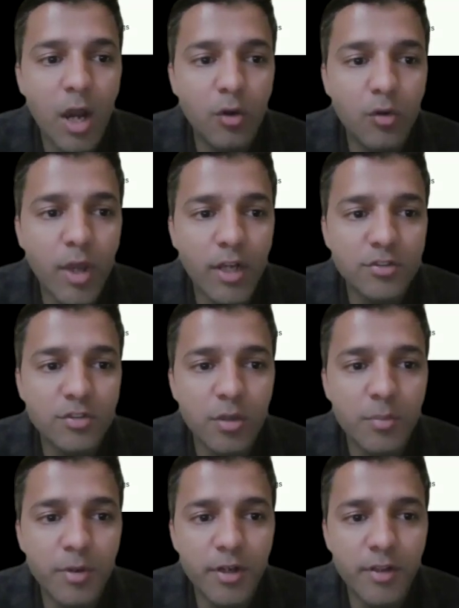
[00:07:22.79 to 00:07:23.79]
how to
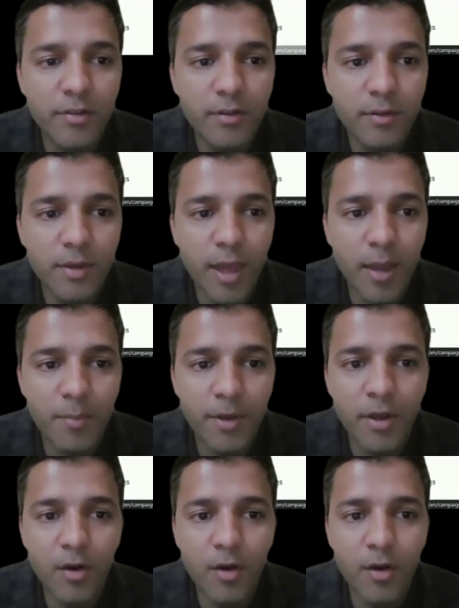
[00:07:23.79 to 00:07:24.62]
actually build a campaign.